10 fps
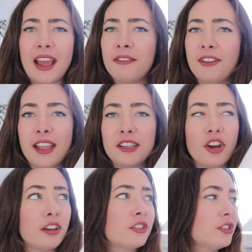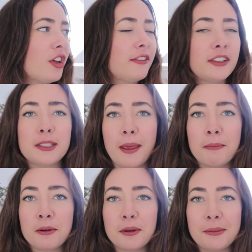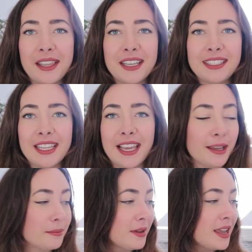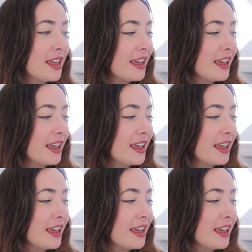I feel like doctor's office paper would be the same.